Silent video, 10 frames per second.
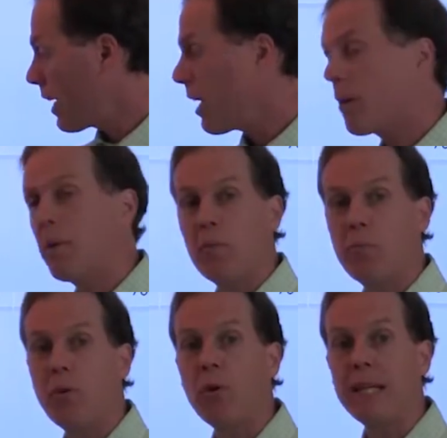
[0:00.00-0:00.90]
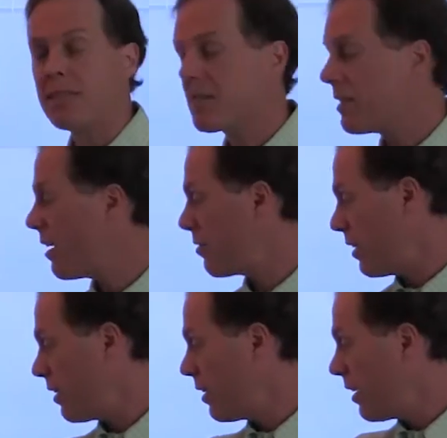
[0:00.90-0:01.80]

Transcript: I got about zero point seven.